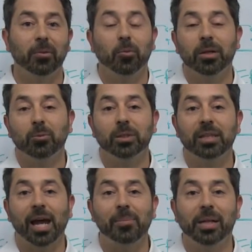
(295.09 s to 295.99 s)

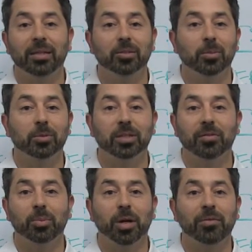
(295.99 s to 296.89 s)
what's happening is almost
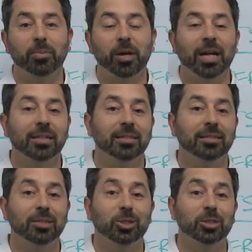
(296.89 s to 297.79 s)
every private practice
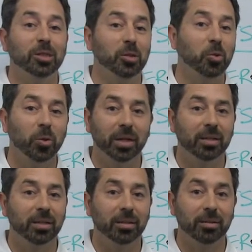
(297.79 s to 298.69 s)
practice is just ignoring